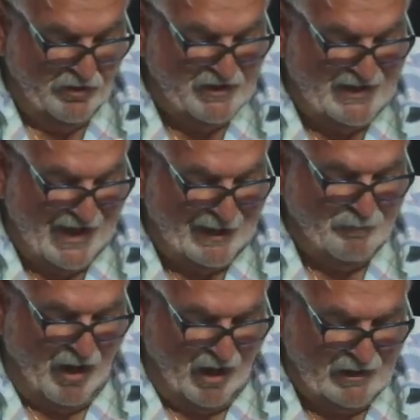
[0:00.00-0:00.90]
Your
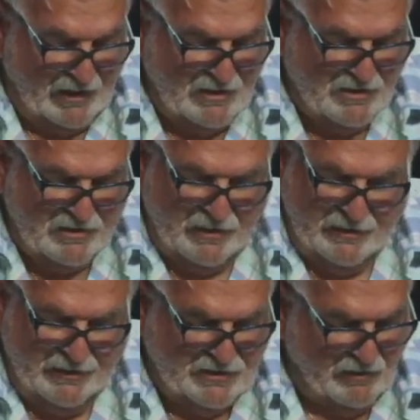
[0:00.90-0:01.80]
dead bodies
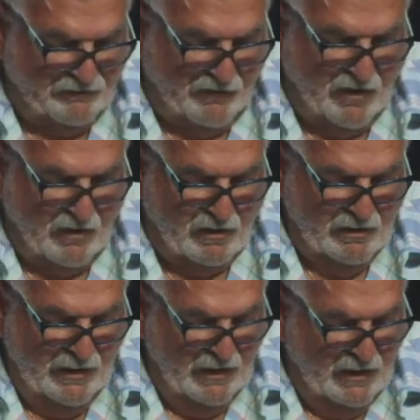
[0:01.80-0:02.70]
shall
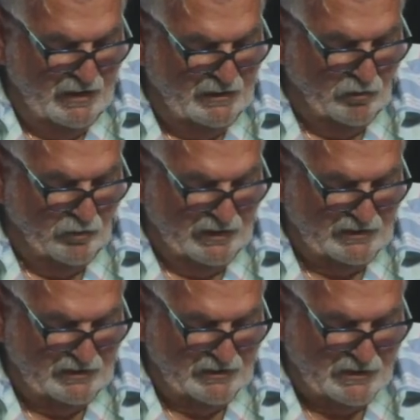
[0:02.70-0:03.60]
fall in the
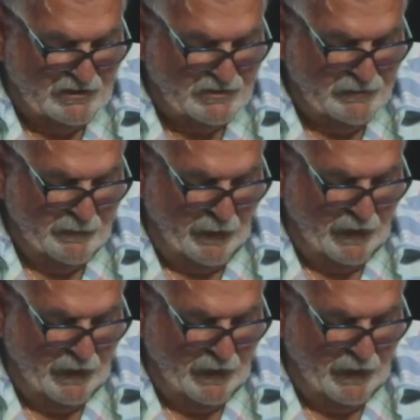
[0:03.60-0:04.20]
wilderness.